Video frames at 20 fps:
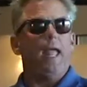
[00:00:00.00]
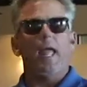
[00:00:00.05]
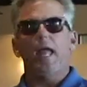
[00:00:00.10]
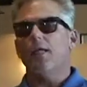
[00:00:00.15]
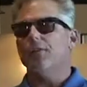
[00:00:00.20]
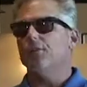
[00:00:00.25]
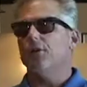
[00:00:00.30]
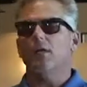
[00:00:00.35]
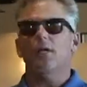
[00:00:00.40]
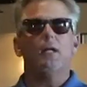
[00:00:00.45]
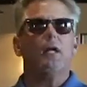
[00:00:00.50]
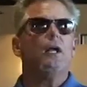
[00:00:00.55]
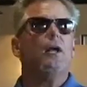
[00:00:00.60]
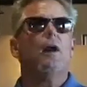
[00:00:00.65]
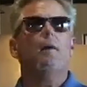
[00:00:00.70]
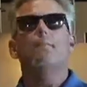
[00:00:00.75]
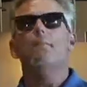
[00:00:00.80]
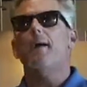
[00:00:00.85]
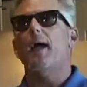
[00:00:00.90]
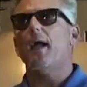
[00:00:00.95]
And they're going to
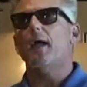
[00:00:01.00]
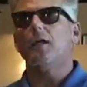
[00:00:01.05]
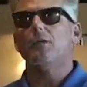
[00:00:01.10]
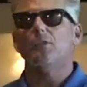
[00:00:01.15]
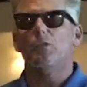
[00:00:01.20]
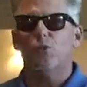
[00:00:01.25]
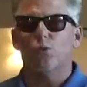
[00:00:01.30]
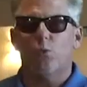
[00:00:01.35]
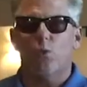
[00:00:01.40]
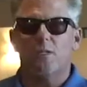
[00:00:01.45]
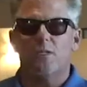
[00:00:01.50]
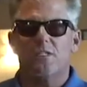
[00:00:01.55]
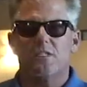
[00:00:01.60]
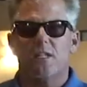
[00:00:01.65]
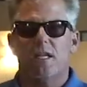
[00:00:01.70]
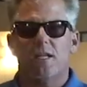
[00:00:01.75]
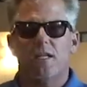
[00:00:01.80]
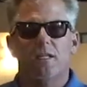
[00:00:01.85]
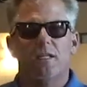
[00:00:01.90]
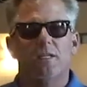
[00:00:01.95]
come back on the
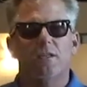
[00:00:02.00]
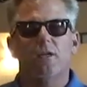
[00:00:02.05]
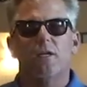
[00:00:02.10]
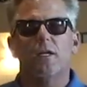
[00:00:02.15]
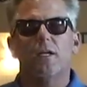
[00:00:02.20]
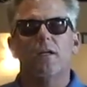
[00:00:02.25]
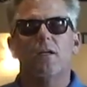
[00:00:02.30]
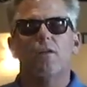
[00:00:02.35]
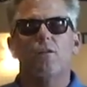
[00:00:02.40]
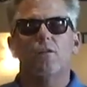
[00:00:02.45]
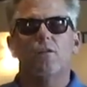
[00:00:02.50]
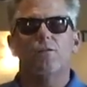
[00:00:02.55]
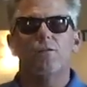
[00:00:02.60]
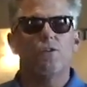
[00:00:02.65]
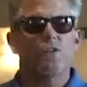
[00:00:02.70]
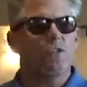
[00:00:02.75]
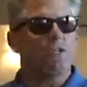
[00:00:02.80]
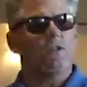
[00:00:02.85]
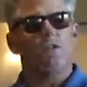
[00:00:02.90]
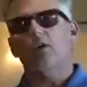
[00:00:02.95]
22nd and they're going to hear the
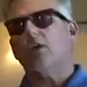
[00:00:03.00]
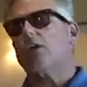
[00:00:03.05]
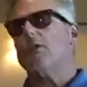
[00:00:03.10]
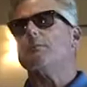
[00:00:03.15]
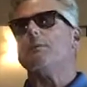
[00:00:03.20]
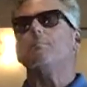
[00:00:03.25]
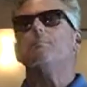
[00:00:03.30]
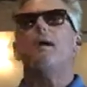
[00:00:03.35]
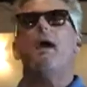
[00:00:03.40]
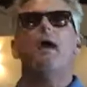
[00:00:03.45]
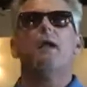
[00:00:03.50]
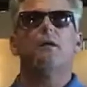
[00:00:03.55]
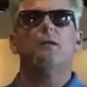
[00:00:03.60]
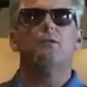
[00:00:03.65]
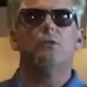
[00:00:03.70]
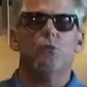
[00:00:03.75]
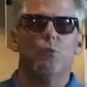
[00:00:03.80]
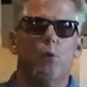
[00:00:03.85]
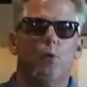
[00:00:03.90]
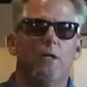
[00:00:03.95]
vision and they're going to be back on
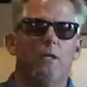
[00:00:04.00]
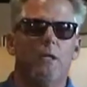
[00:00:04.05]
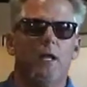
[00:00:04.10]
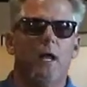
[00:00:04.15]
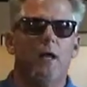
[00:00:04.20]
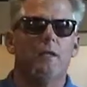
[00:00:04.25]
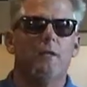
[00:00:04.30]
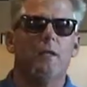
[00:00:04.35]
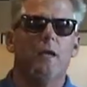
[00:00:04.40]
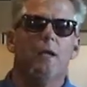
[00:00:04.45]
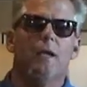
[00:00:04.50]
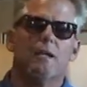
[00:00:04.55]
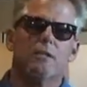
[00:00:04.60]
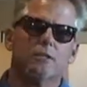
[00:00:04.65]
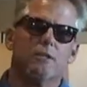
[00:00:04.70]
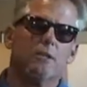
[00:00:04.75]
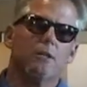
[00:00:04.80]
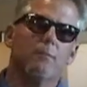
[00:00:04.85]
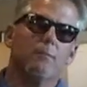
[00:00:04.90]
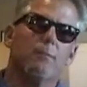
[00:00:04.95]
the 29th because
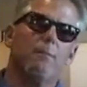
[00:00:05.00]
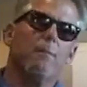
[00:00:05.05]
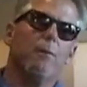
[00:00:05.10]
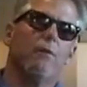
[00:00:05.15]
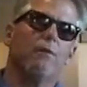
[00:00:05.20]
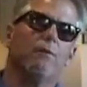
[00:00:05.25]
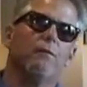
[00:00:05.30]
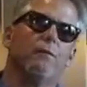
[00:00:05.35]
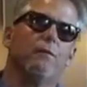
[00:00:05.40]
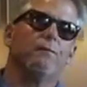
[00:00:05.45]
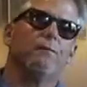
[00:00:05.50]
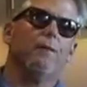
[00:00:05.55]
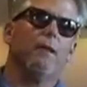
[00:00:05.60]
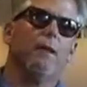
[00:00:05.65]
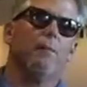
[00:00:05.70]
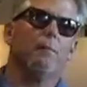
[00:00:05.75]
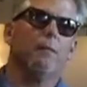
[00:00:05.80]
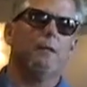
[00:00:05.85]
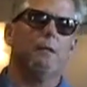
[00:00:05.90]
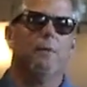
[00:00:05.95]
they're going to be part of our
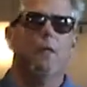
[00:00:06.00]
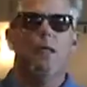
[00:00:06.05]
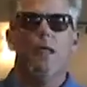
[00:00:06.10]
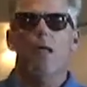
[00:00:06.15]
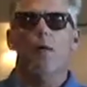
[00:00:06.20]
family.